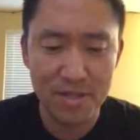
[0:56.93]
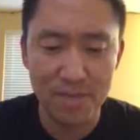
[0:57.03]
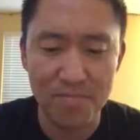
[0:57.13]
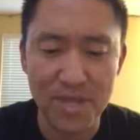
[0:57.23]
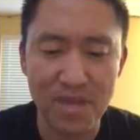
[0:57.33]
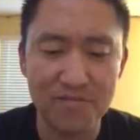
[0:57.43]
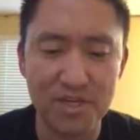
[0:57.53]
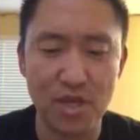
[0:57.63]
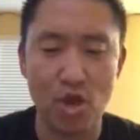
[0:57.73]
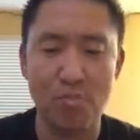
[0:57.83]
The
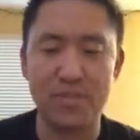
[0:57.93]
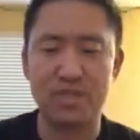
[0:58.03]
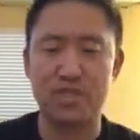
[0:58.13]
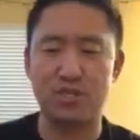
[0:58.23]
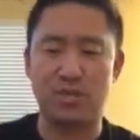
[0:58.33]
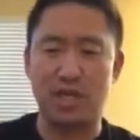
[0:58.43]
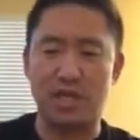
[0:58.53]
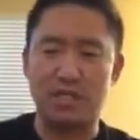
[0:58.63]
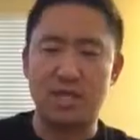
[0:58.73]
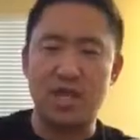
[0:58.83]
BFG opened the
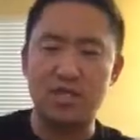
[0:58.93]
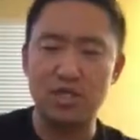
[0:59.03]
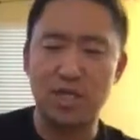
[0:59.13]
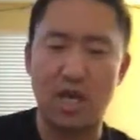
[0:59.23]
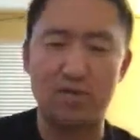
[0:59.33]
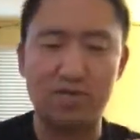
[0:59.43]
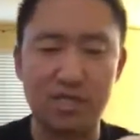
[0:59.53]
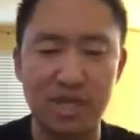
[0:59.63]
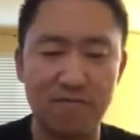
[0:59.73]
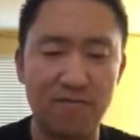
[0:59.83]
suitcase and took out
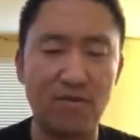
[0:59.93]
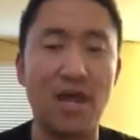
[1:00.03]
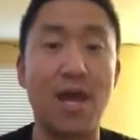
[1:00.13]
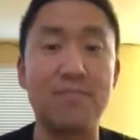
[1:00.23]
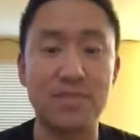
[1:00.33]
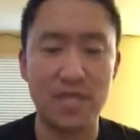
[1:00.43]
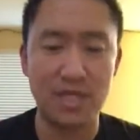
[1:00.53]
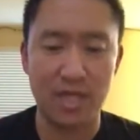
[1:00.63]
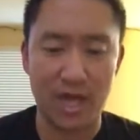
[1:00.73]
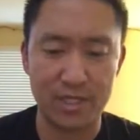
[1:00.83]
several empty
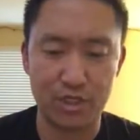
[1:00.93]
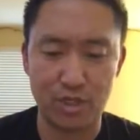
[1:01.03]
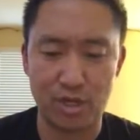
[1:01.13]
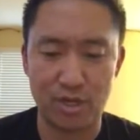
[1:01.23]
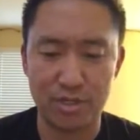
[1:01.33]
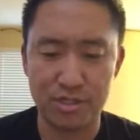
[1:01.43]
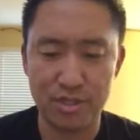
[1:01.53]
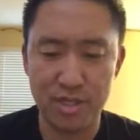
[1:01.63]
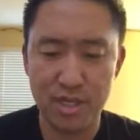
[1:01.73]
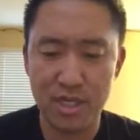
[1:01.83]
glass jars.
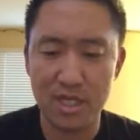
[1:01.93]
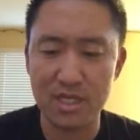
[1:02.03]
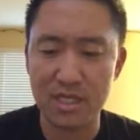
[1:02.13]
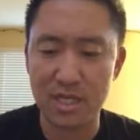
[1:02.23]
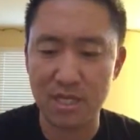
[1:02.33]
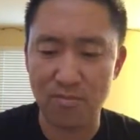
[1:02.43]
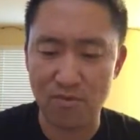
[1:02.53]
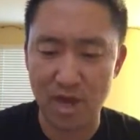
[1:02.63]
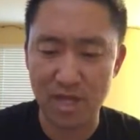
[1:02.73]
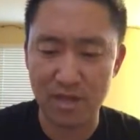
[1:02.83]
He set them
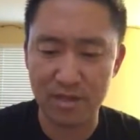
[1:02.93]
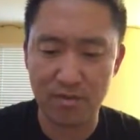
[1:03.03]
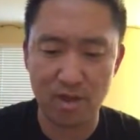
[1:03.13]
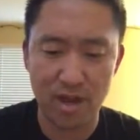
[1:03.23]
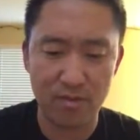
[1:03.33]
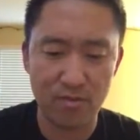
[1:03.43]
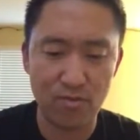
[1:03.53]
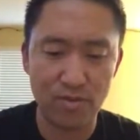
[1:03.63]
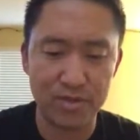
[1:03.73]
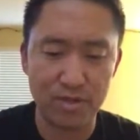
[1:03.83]
ready on the ground with